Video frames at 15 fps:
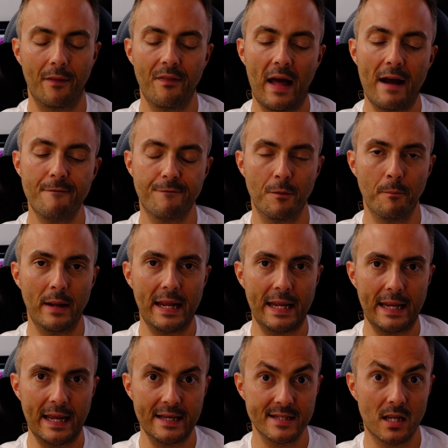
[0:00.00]
And that for
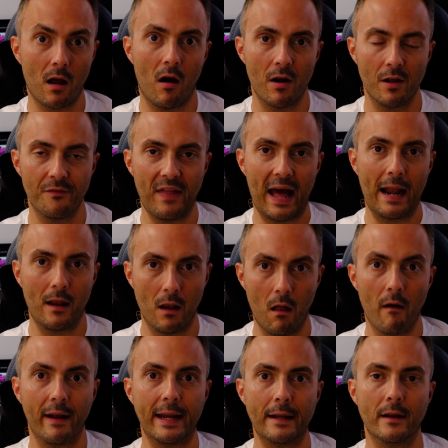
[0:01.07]
me is kind of that
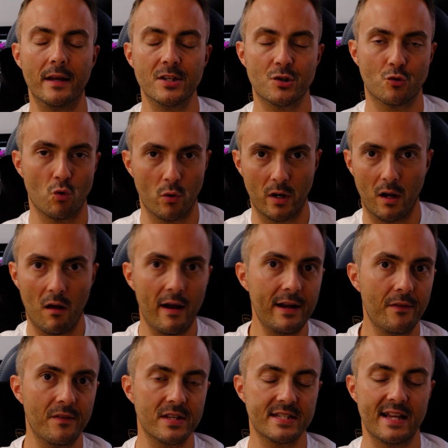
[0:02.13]
line. It's drawn a
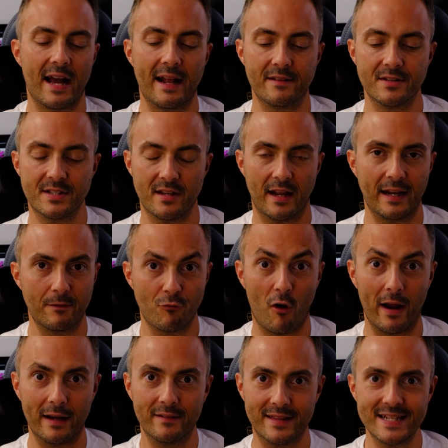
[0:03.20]
line in the sand saying,
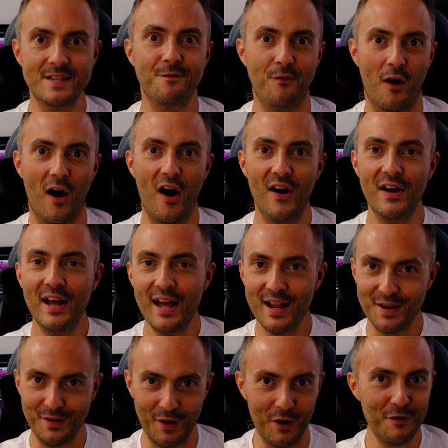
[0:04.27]
right, this far,
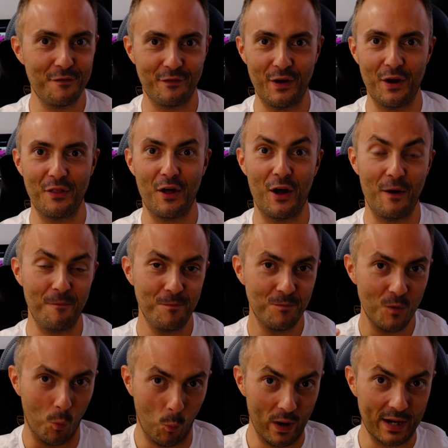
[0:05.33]
no further,
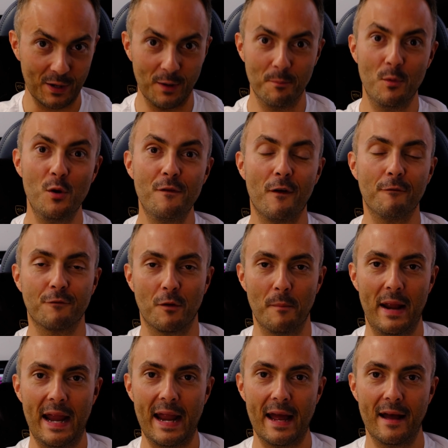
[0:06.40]
we're gonna move on
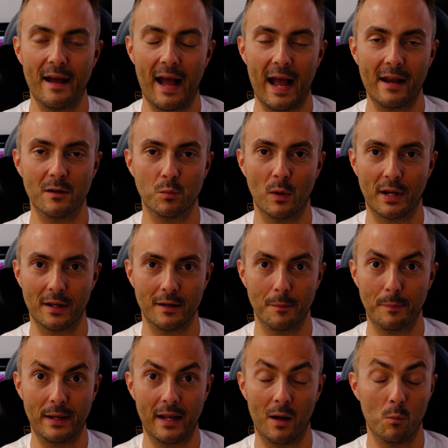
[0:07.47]
from here and
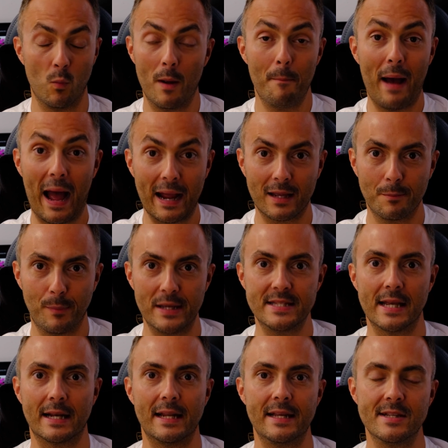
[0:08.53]
we're back
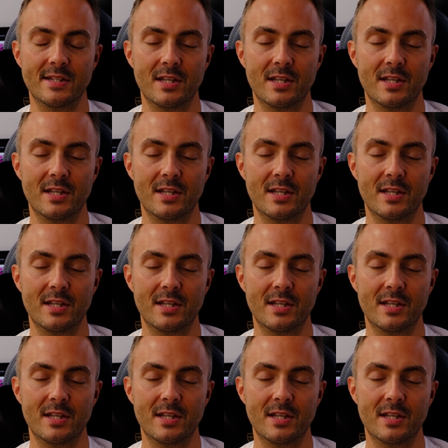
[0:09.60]
basically.